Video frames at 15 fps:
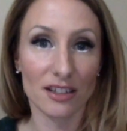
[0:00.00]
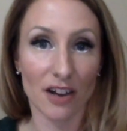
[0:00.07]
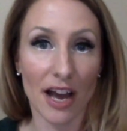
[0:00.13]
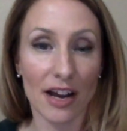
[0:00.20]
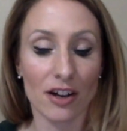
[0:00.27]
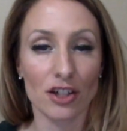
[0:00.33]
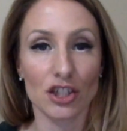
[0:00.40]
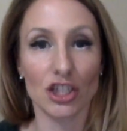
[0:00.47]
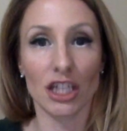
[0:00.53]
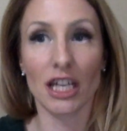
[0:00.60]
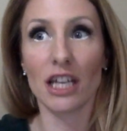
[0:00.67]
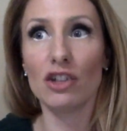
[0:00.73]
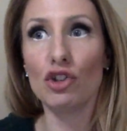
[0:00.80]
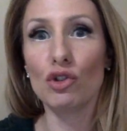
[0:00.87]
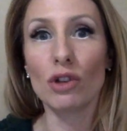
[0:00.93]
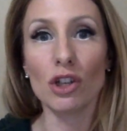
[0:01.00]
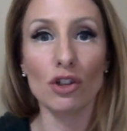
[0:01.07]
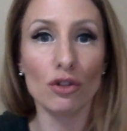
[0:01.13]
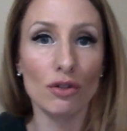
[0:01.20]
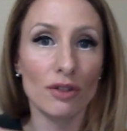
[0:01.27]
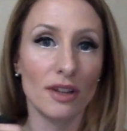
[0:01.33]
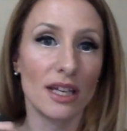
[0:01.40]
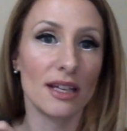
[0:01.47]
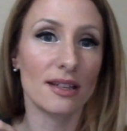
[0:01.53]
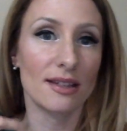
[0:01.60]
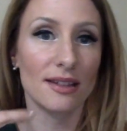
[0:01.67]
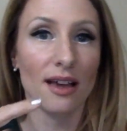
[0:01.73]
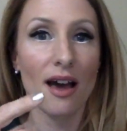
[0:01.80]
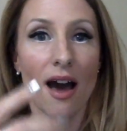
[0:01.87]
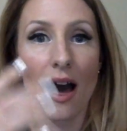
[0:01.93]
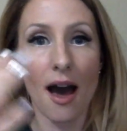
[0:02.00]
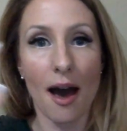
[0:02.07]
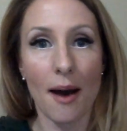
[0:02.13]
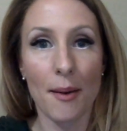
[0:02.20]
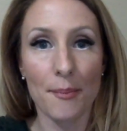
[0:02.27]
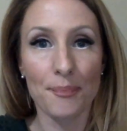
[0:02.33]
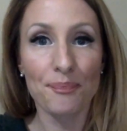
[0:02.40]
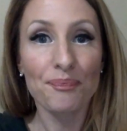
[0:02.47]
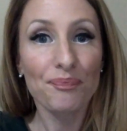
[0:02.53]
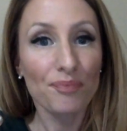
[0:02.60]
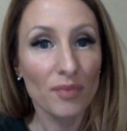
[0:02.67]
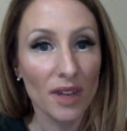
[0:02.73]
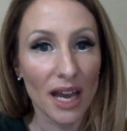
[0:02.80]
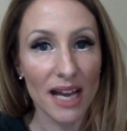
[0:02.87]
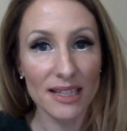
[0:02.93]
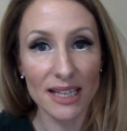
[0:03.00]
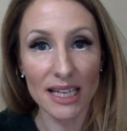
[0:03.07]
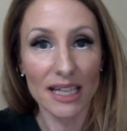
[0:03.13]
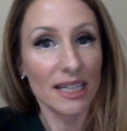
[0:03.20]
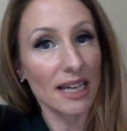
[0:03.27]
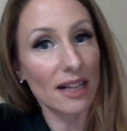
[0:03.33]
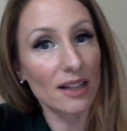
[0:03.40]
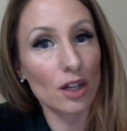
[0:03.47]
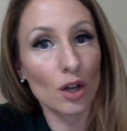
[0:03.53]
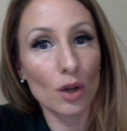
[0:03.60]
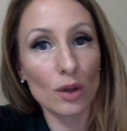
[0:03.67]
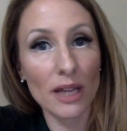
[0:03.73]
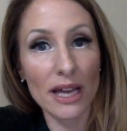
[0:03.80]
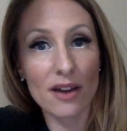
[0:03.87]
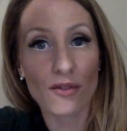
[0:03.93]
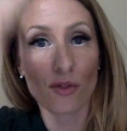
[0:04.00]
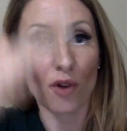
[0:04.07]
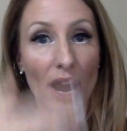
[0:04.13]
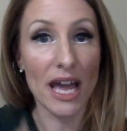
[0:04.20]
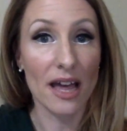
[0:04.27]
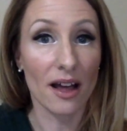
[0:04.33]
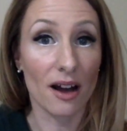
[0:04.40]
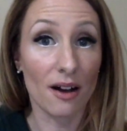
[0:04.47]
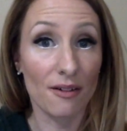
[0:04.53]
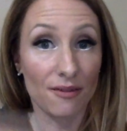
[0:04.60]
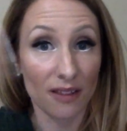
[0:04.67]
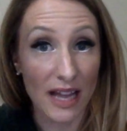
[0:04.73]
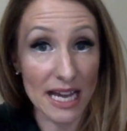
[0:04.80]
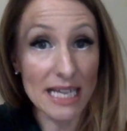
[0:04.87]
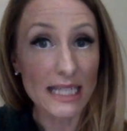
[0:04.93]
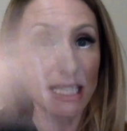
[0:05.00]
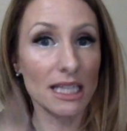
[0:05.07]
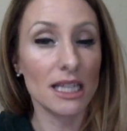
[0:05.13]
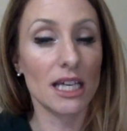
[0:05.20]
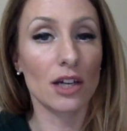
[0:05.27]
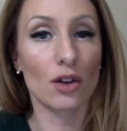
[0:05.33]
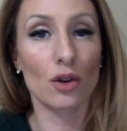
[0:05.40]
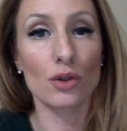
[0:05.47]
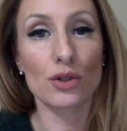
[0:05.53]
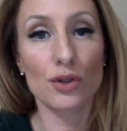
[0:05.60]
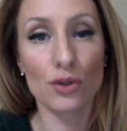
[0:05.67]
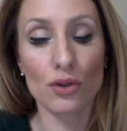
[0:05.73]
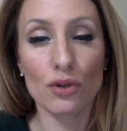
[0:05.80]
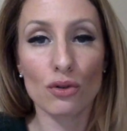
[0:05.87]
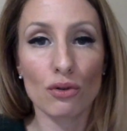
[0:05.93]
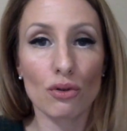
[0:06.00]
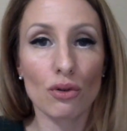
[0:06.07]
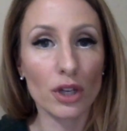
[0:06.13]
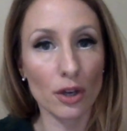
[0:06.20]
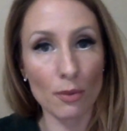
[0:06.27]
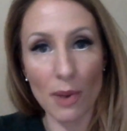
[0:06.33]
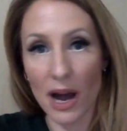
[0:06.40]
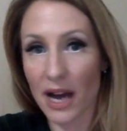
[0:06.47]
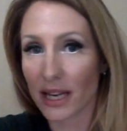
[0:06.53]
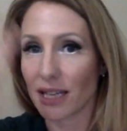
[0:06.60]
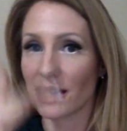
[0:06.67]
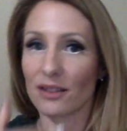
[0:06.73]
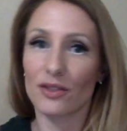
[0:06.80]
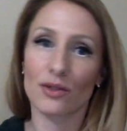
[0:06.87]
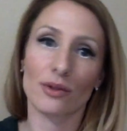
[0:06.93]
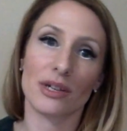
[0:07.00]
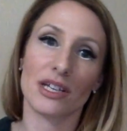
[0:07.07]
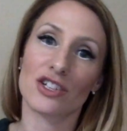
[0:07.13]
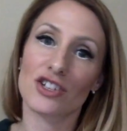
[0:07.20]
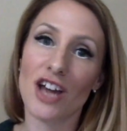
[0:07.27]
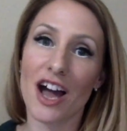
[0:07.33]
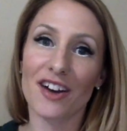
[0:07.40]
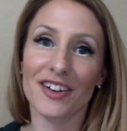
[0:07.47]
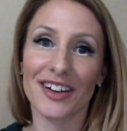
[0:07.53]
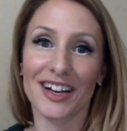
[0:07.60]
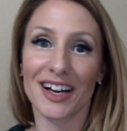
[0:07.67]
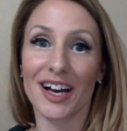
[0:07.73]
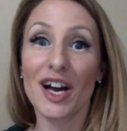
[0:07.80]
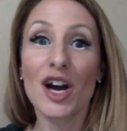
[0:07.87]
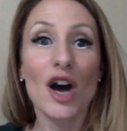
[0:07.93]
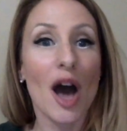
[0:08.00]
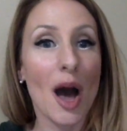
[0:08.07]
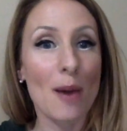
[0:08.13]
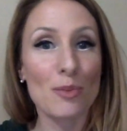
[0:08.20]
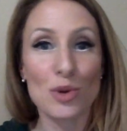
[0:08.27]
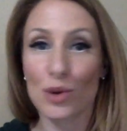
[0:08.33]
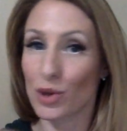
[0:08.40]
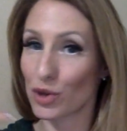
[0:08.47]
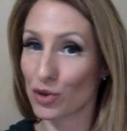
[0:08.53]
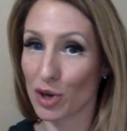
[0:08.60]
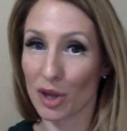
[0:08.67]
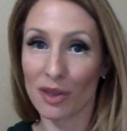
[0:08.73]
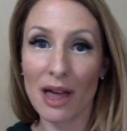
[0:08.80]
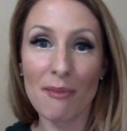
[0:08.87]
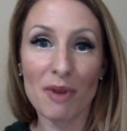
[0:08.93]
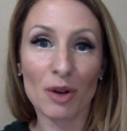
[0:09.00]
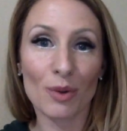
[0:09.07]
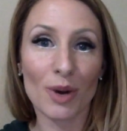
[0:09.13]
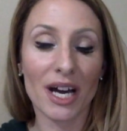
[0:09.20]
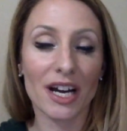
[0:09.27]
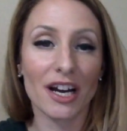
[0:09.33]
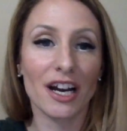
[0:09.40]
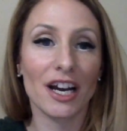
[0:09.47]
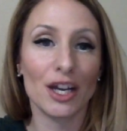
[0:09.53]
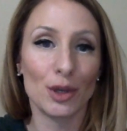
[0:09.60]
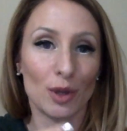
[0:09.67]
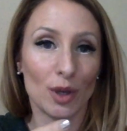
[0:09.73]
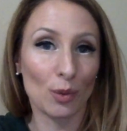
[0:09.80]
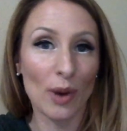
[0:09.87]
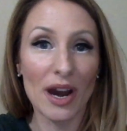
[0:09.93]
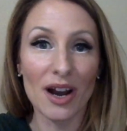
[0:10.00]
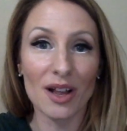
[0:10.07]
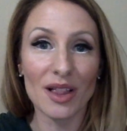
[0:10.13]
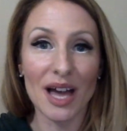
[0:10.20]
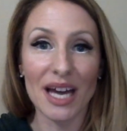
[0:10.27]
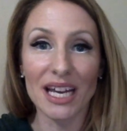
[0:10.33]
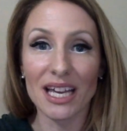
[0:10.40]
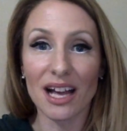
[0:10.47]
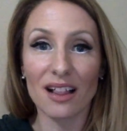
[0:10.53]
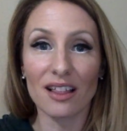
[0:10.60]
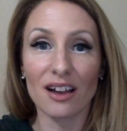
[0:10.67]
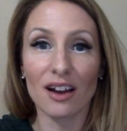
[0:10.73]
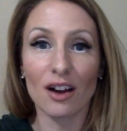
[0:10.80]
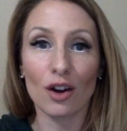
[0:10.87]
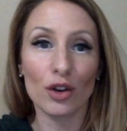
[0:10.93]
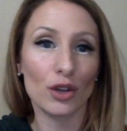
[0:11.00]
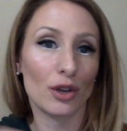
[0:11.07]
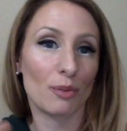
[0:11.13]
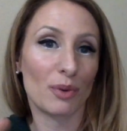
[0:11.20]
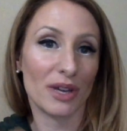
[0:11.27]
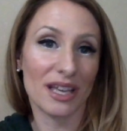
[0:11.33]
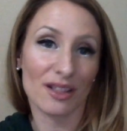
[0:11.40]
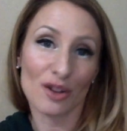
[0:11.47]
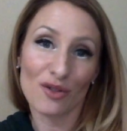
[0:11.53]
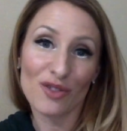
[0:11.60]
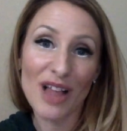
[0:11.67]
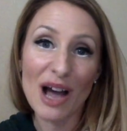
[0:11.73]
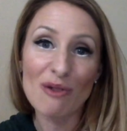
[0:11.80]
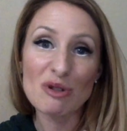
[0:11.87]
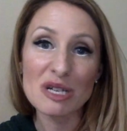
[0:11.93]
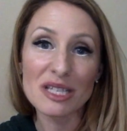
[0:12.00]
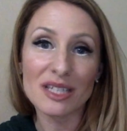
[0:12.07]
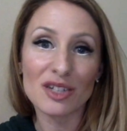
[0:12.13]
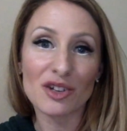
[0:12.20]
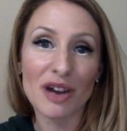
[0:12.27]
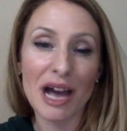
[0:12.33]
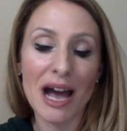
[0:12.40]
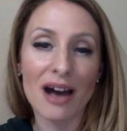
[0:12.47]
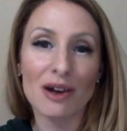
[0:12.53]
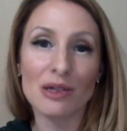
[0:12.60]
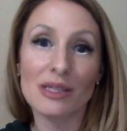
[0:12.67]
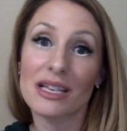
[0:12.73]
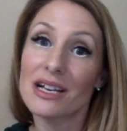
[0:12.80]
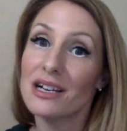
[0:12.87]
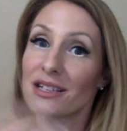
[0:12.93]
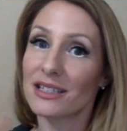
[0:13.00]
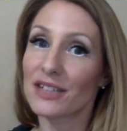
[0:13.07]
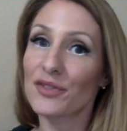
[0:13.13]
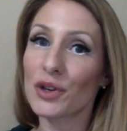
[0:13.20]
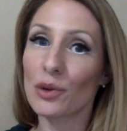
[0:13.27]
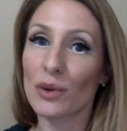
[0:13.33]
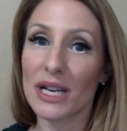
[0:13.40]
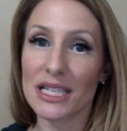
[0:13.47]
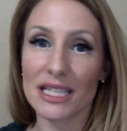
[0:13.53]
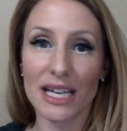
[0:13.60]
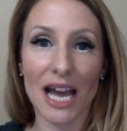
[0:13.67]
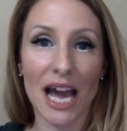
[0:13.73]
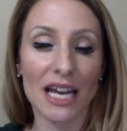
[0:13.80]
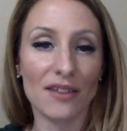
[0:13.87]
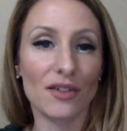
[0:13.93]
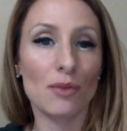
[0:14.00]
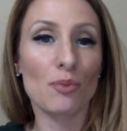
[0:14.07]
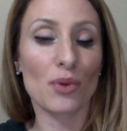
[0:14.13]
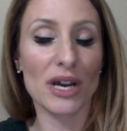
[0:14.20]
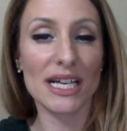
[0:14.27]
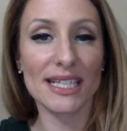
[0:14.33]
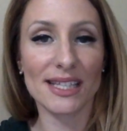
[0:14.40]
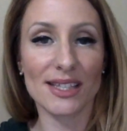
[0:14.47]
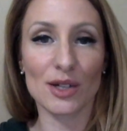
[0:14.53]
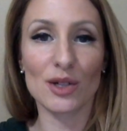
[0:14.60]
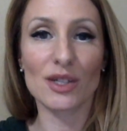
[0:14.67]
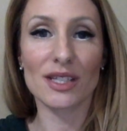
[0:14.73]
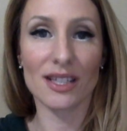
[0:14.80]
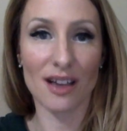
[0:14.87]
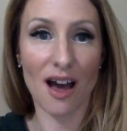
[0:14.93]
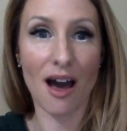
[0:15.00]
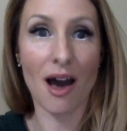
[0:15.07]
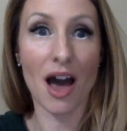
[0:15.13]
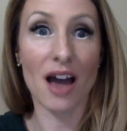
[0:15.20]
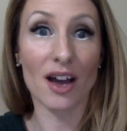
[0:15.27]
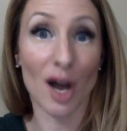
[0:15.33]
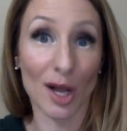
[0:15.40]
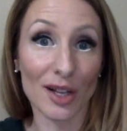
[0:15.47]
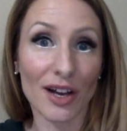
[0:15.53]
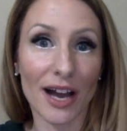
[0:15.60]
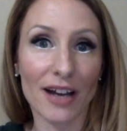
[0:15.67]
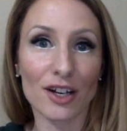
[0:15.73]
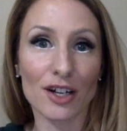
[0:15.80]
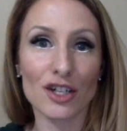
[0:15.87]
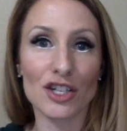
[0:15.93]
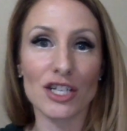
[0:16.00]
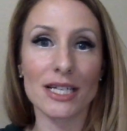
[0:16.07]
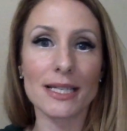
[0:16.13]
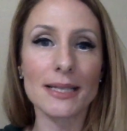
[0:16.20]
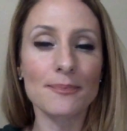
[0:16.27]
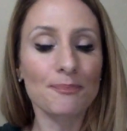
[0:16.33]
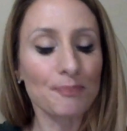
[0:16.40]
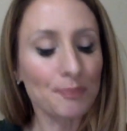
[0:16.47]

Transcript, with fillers: our energy. And you can use this um, as like a yellow layer of, right, of light that goes through your body and through each chakra. Um, you could drink lemon water. You could wear a lot of yellow. You could put yellow flowers in your house. Different ways to kind of embrace those uh, color energies.